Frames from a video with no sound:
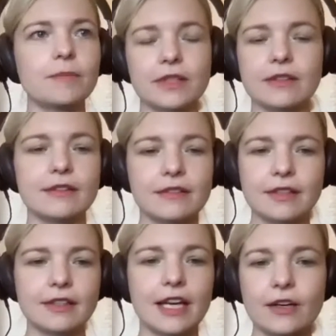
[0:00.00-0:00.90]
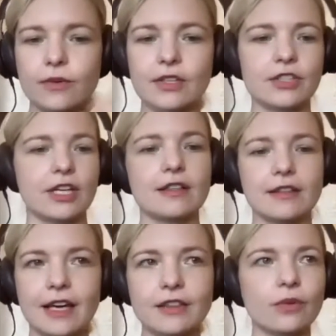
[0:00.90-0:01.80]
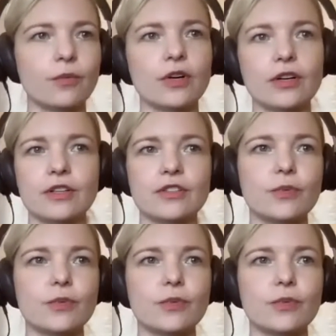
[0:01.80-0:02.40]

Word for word: the the language, get get the words.